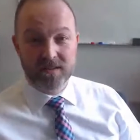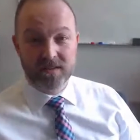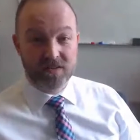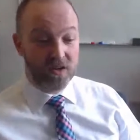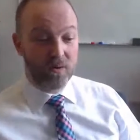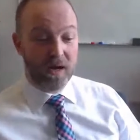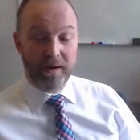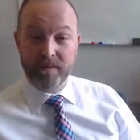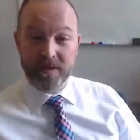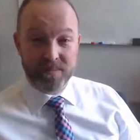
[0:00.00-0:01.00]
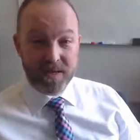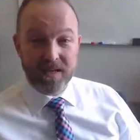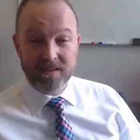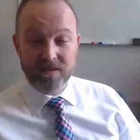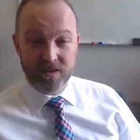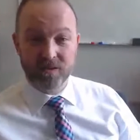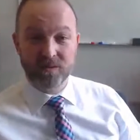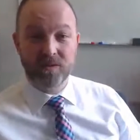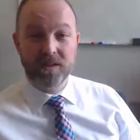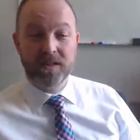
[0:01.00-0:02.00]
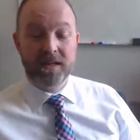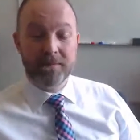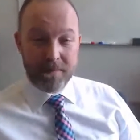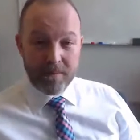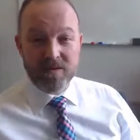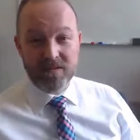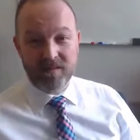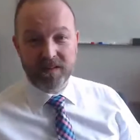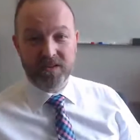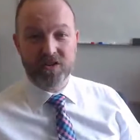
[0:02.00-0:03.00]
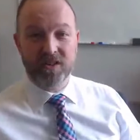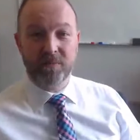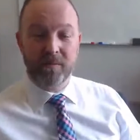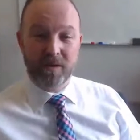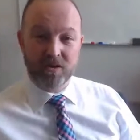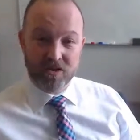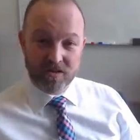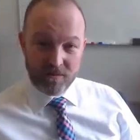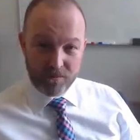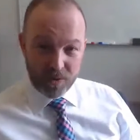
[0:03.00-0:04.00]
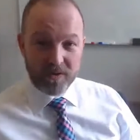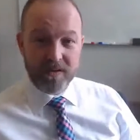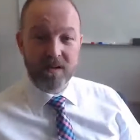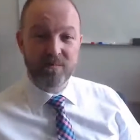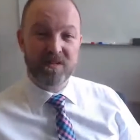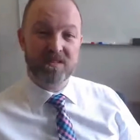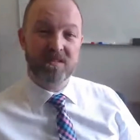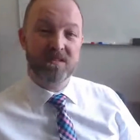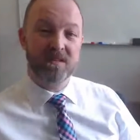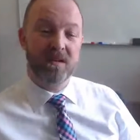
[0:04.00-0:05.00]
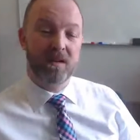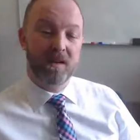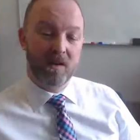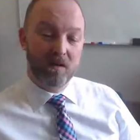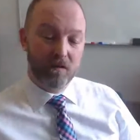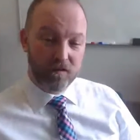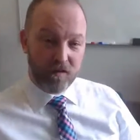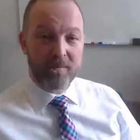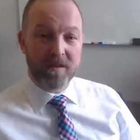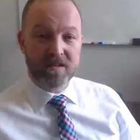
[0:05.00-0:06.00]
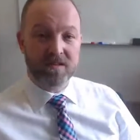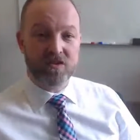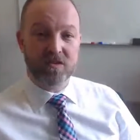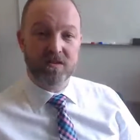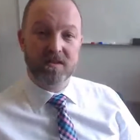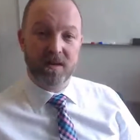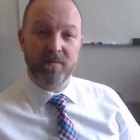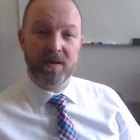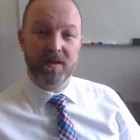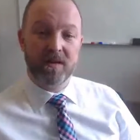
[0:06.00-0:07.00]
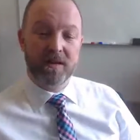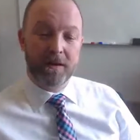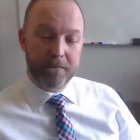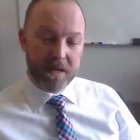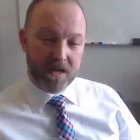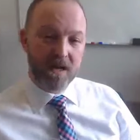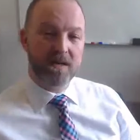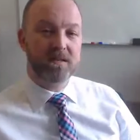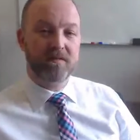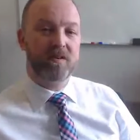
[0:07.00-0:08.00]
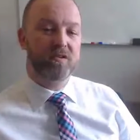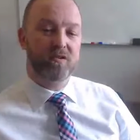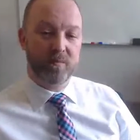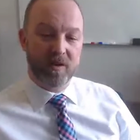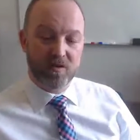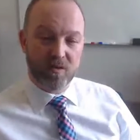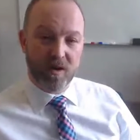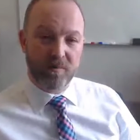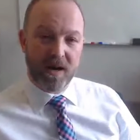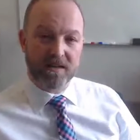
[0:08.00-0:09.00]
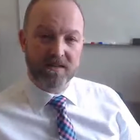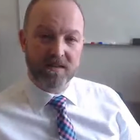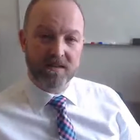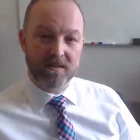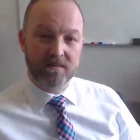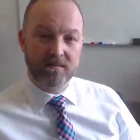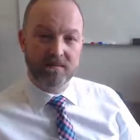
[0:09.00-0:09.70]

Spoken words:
So I will be speaking to members of the leadership about pulling their business from this insurance company because of their discriminatory practices.